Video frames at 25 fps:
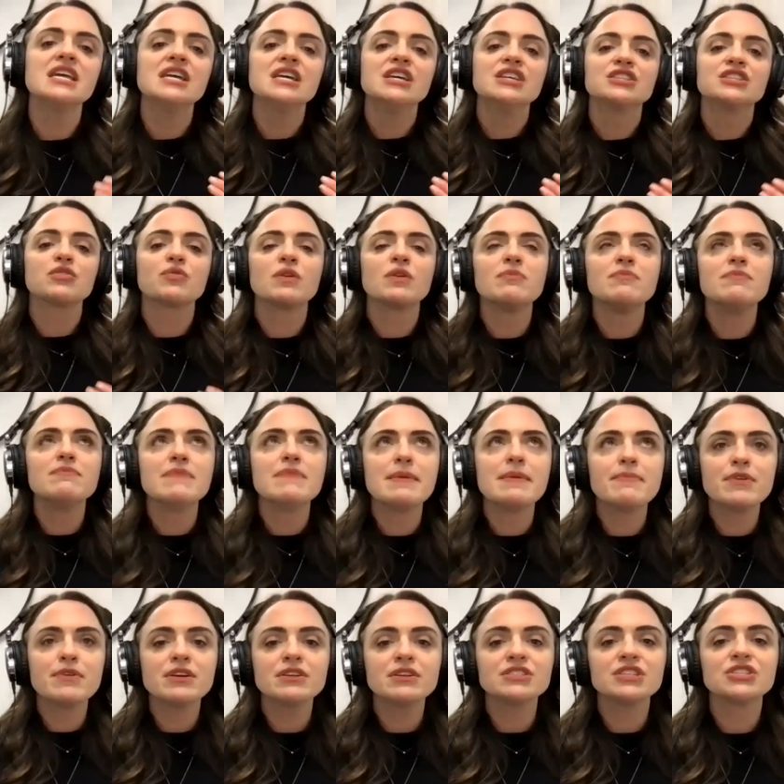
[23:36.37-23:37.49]
So
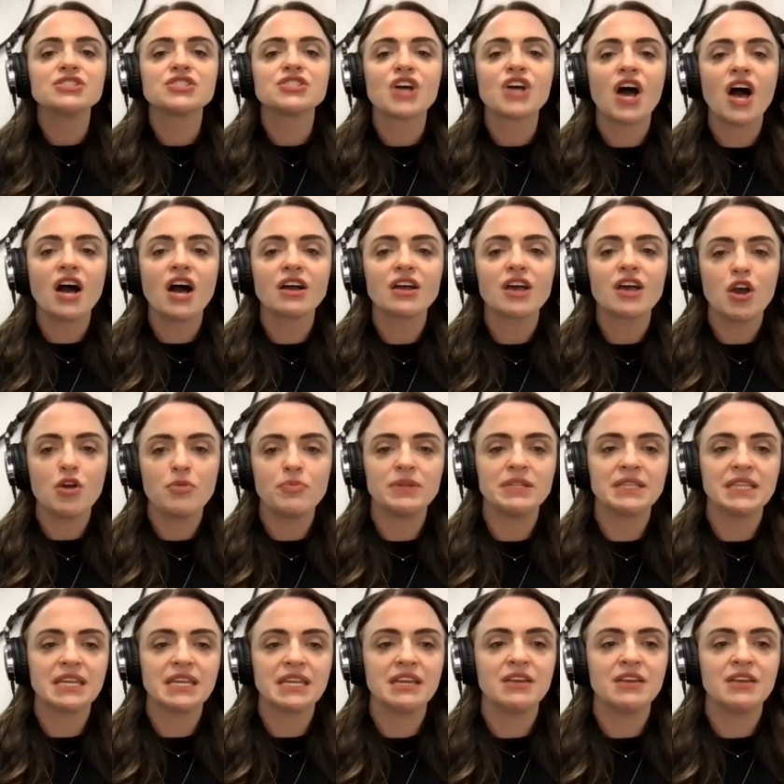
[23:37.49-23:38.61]
remember to talk
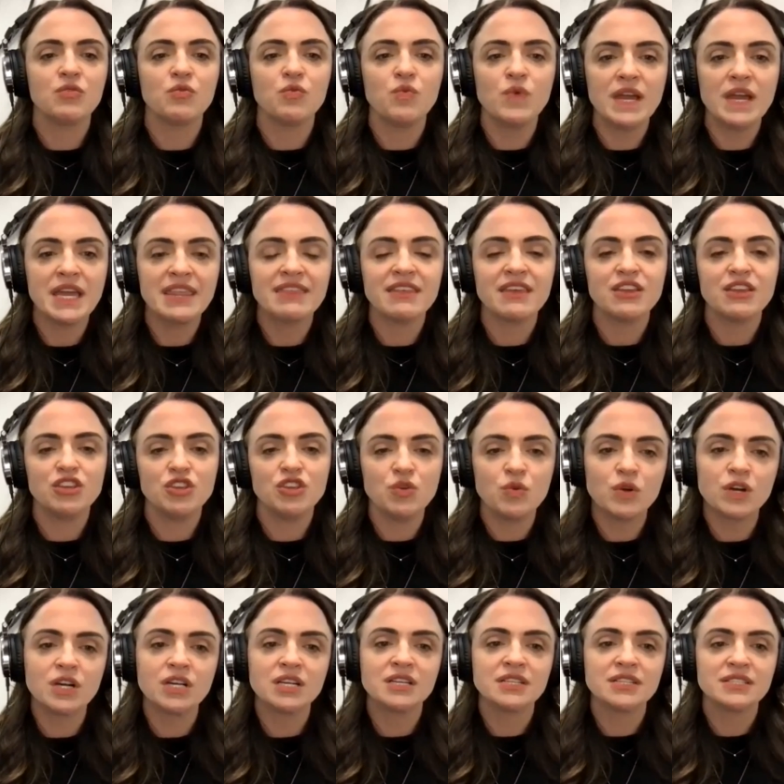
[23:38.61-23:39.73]
openly with
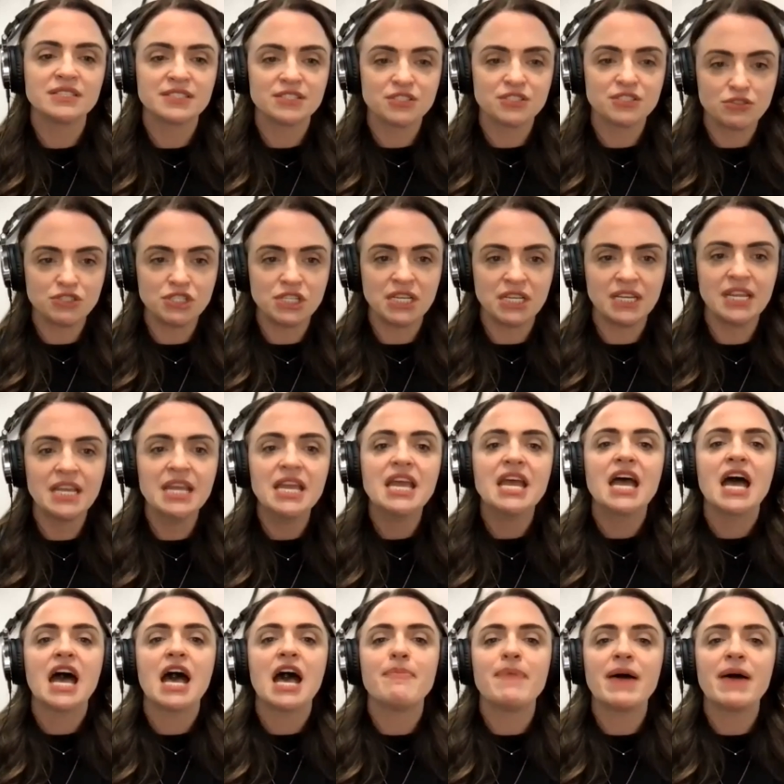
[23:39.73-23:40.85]
your surgeon
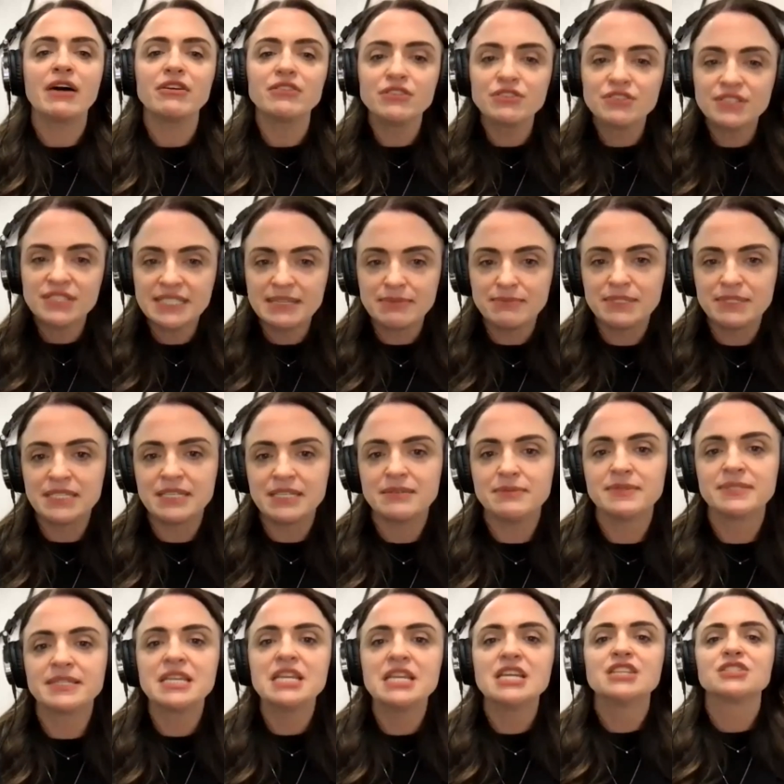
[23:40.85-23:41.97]
about your
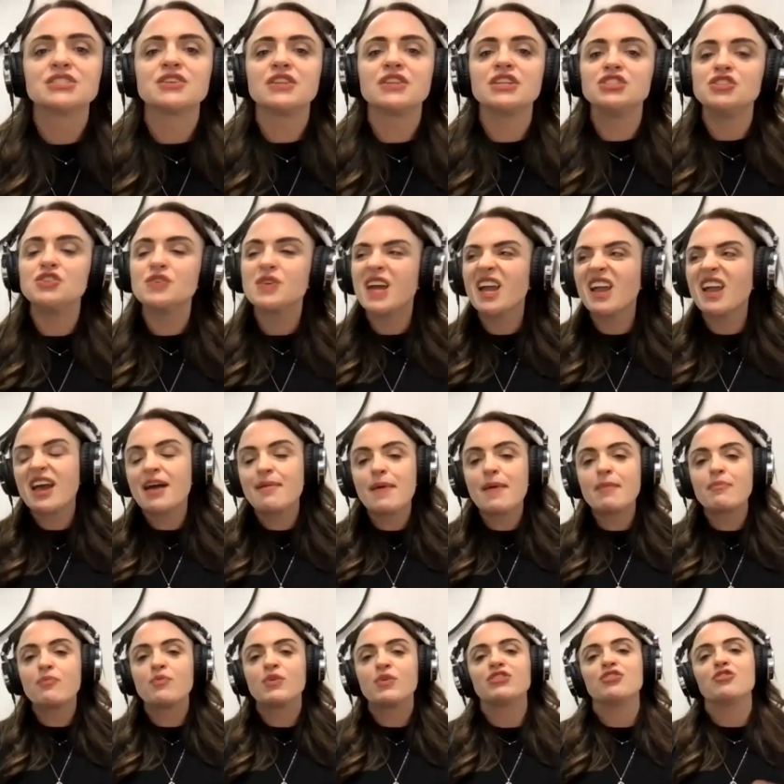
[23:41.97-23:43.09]
symptoms so that you can come
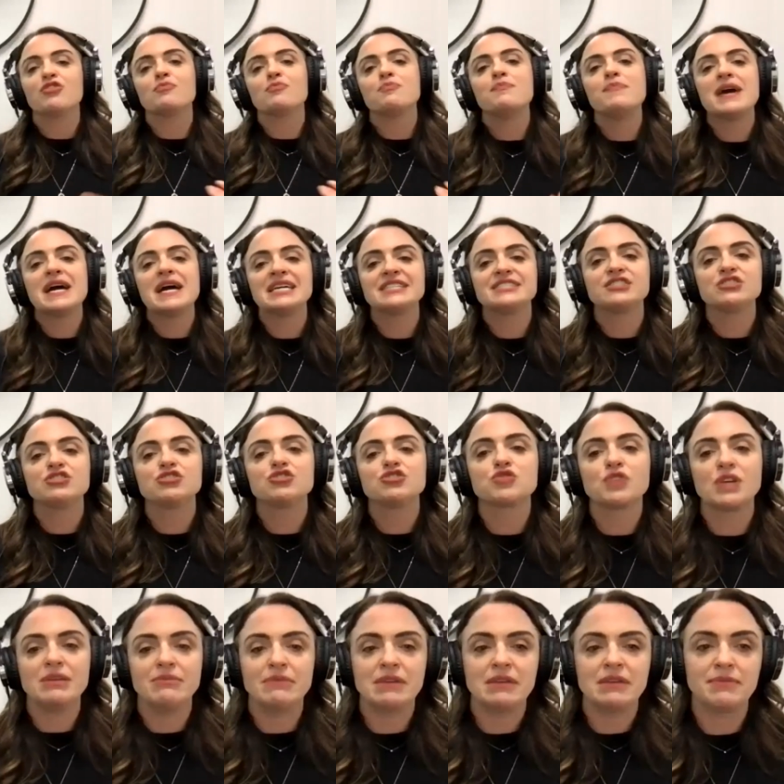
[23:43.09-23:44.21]
up with your best
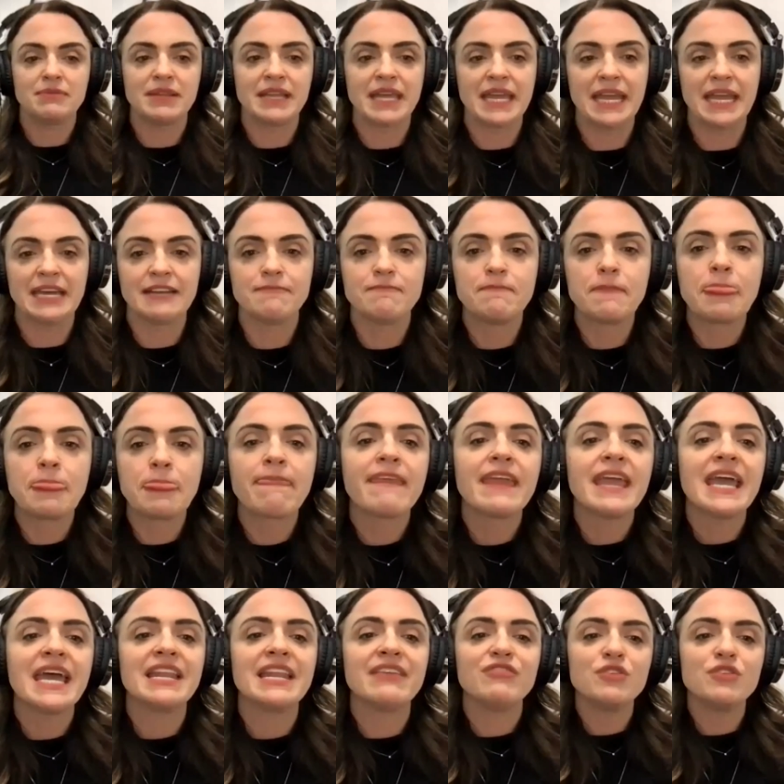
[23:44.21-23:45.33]
treatment plan.
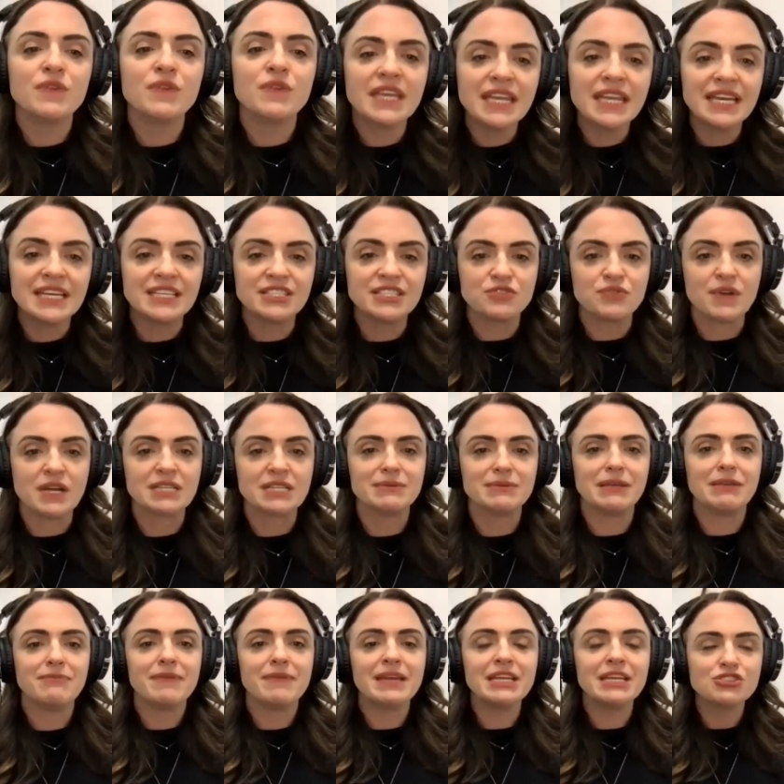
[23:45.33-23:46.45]
And if you get a
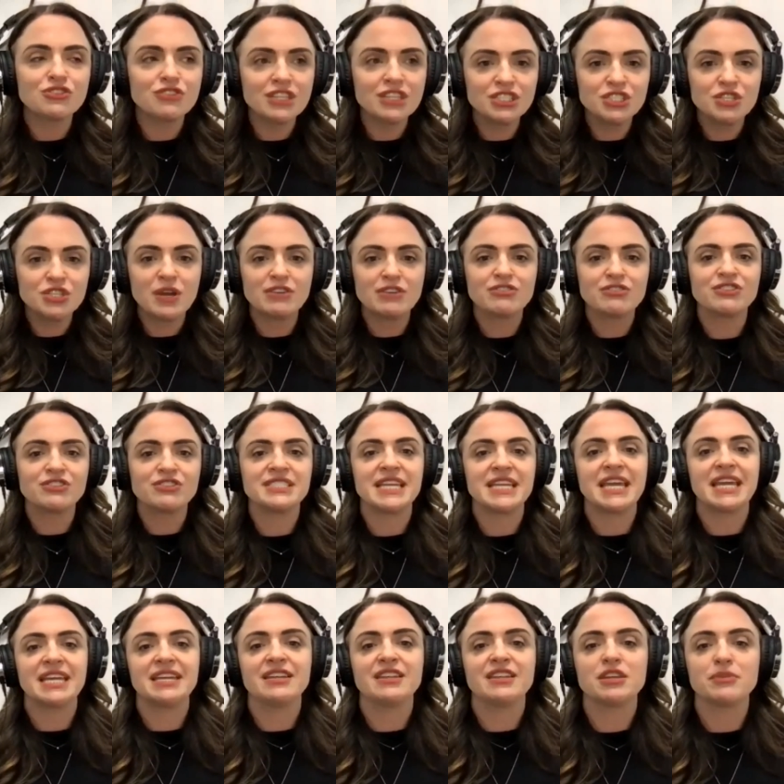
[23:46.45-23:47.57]
hysterectomy, make sure that you
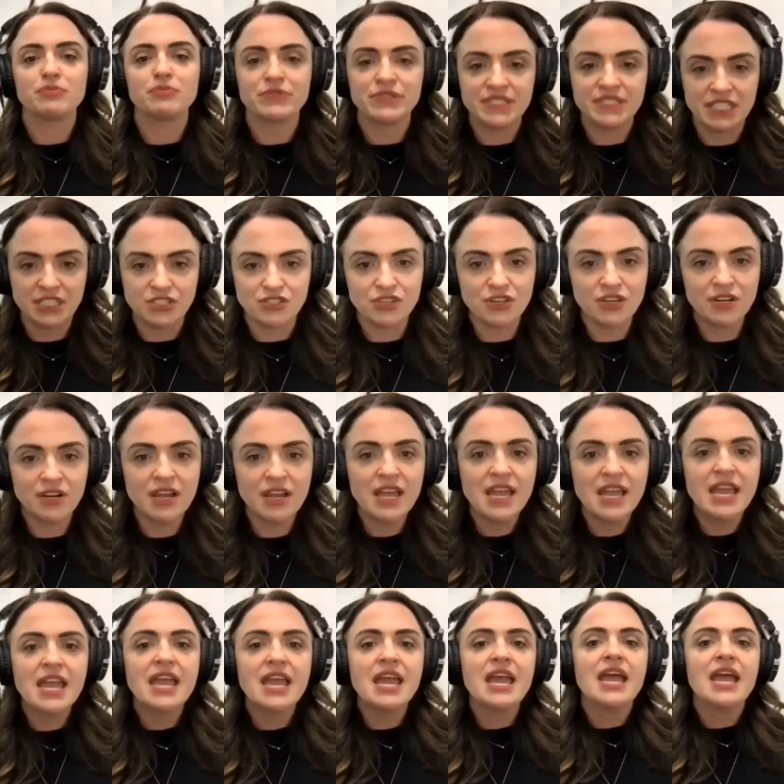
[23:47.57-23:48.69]
understand the procedure
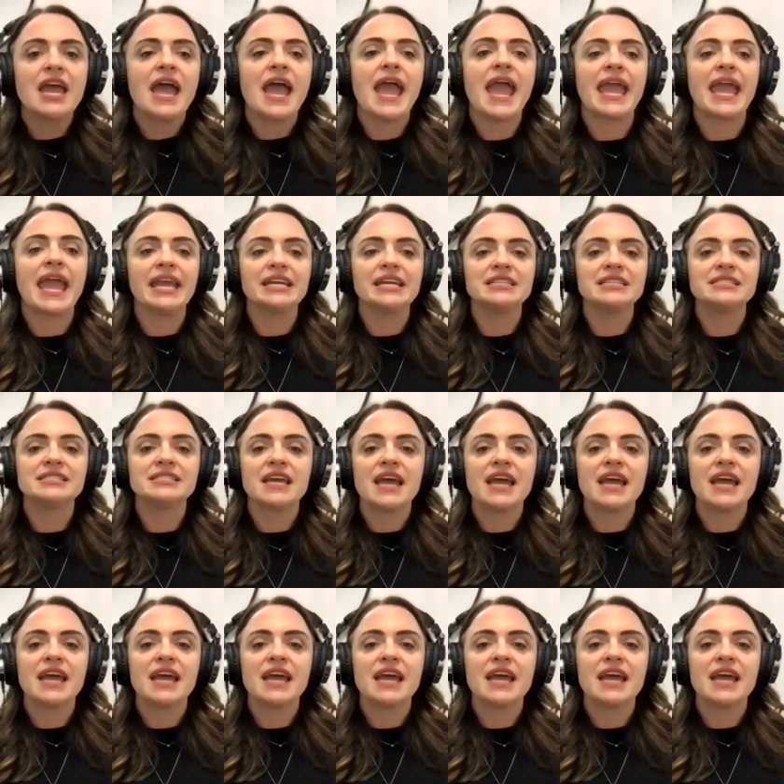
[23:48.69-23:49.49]
and